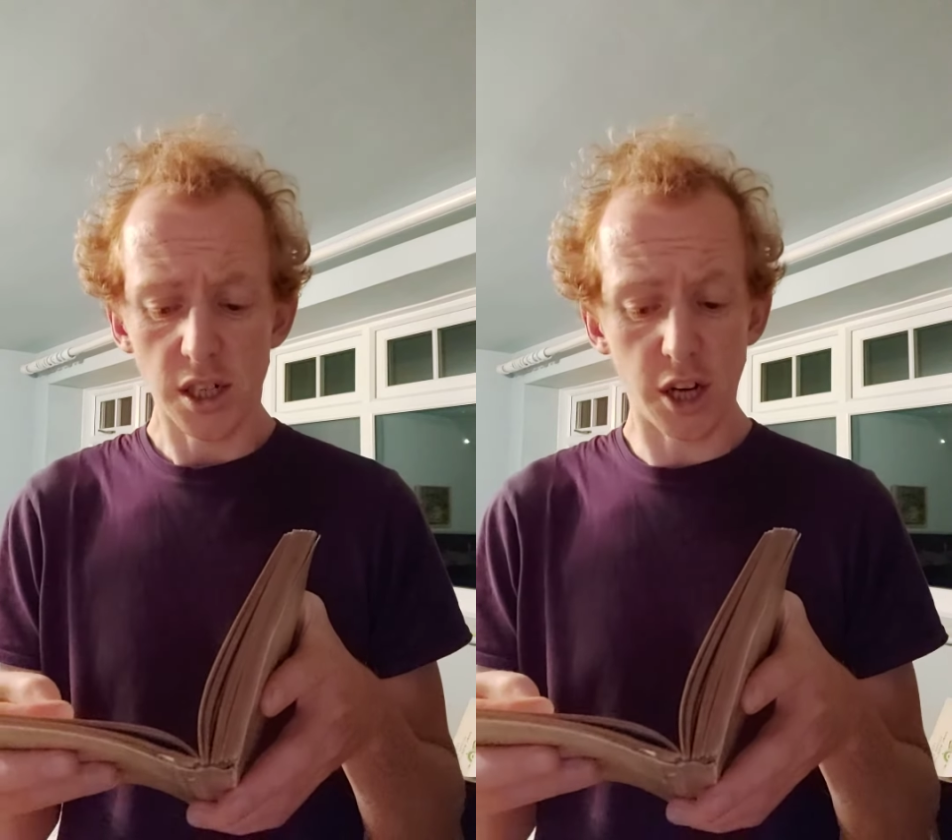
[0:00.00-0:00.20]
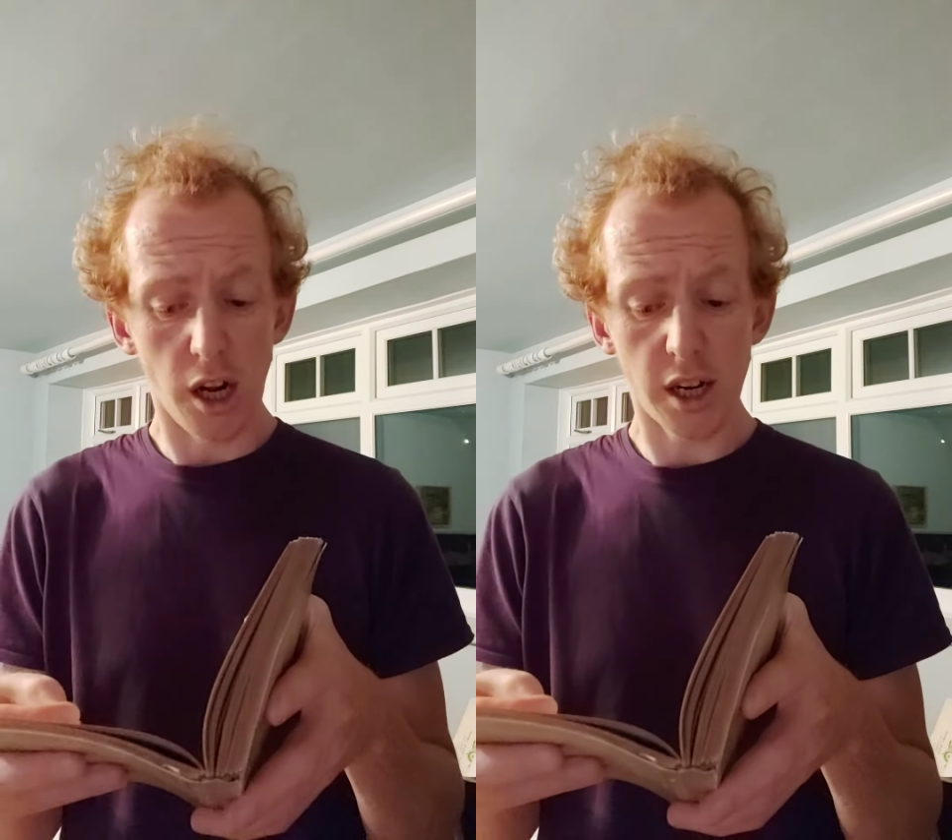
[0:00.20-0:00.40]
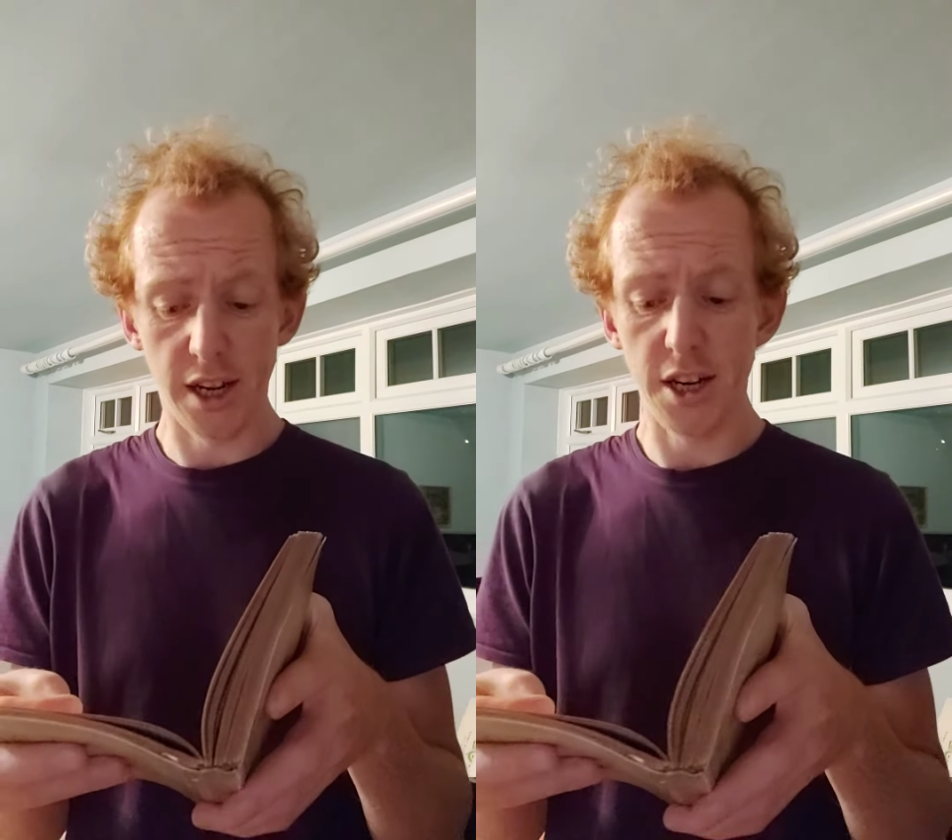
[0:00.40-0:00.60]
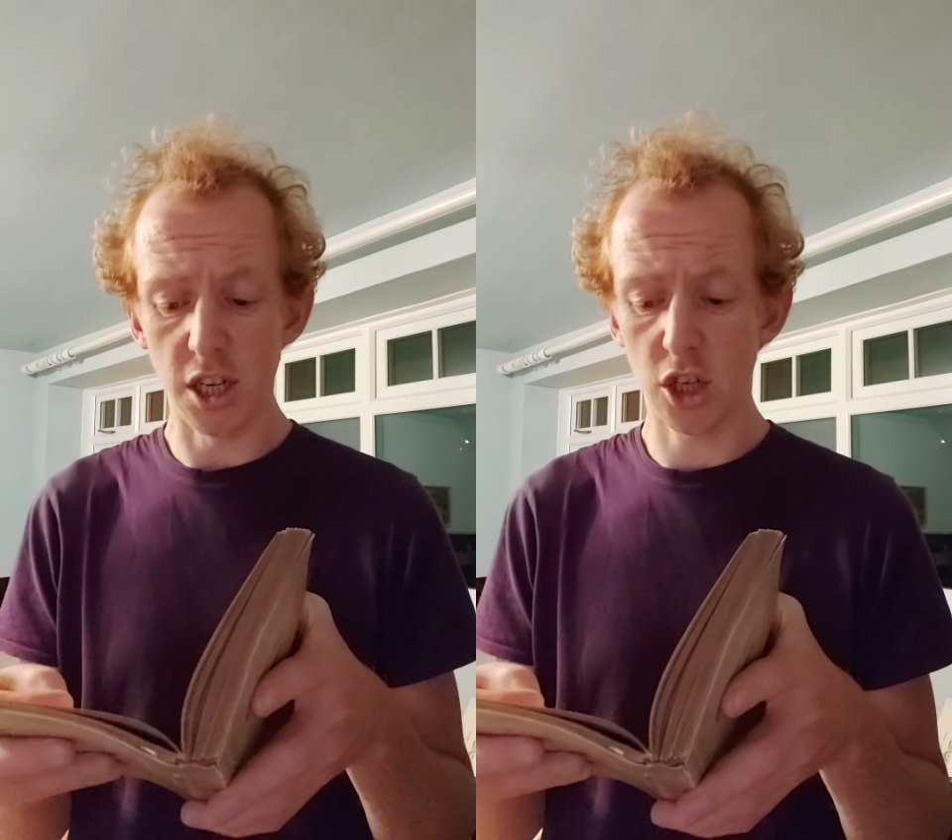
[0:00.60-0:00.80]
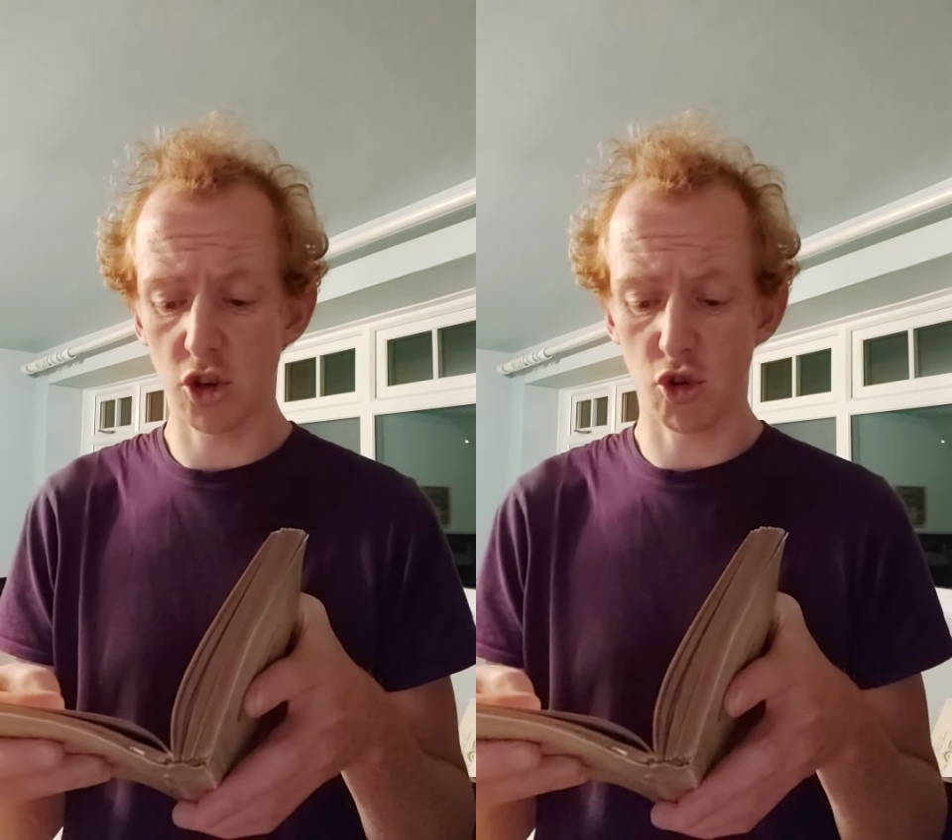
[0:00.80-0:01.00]
Dark in
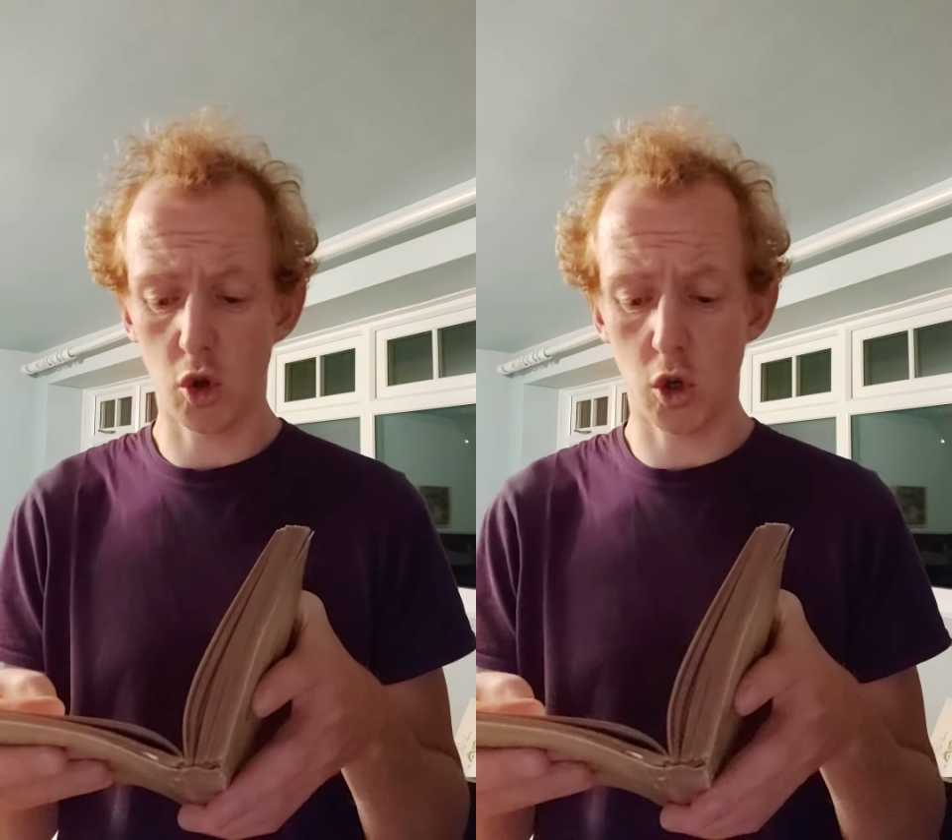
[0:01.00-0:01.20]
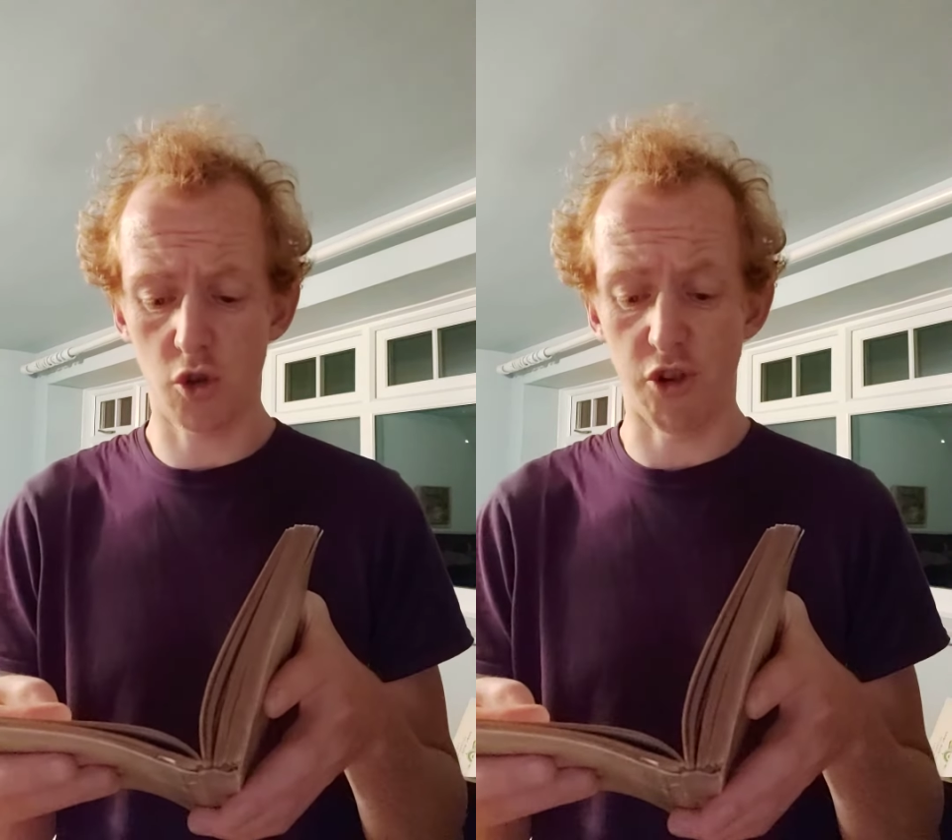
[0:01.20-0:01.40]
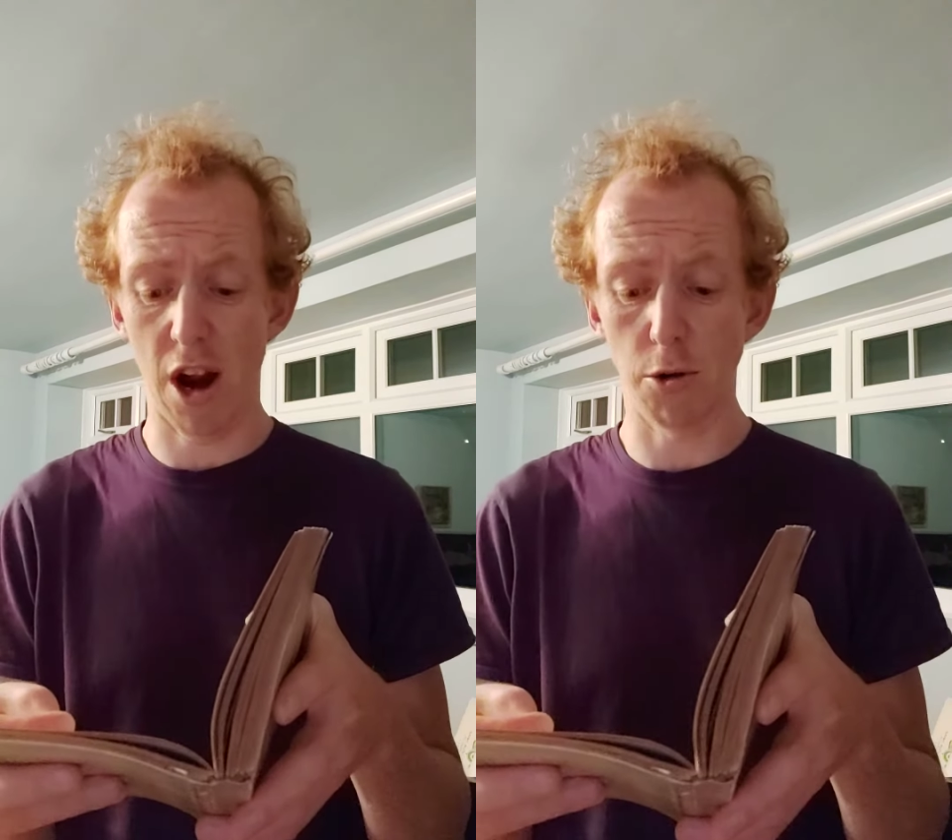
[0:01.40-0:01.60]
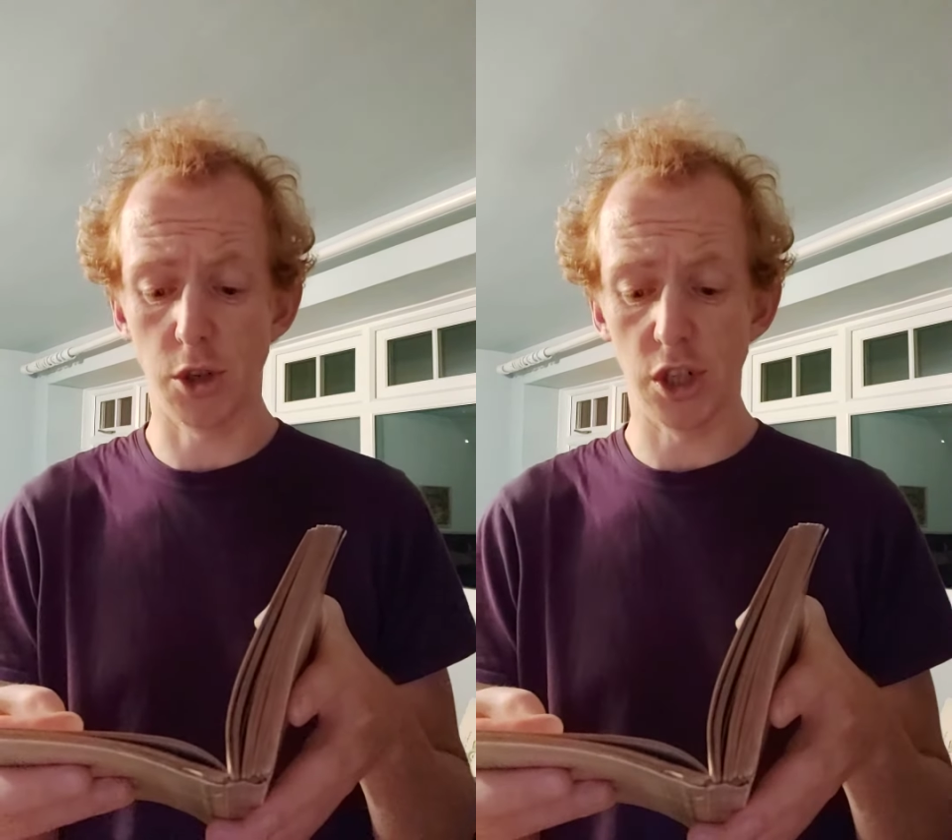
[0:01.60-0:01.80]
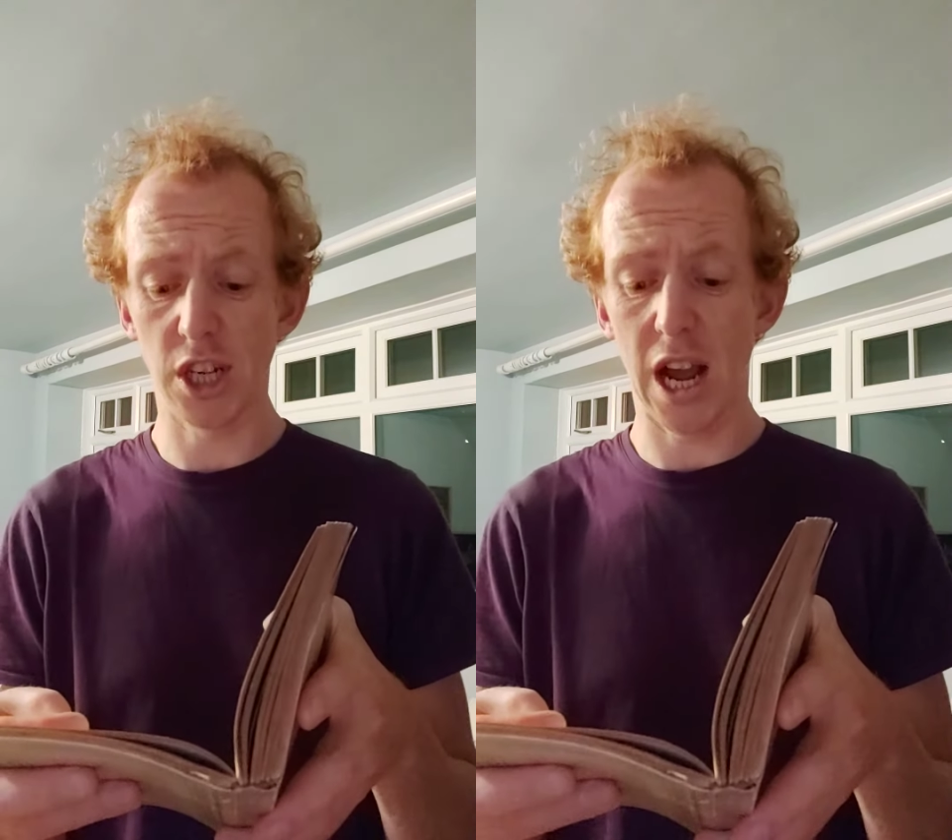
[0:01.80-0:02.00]
his trousers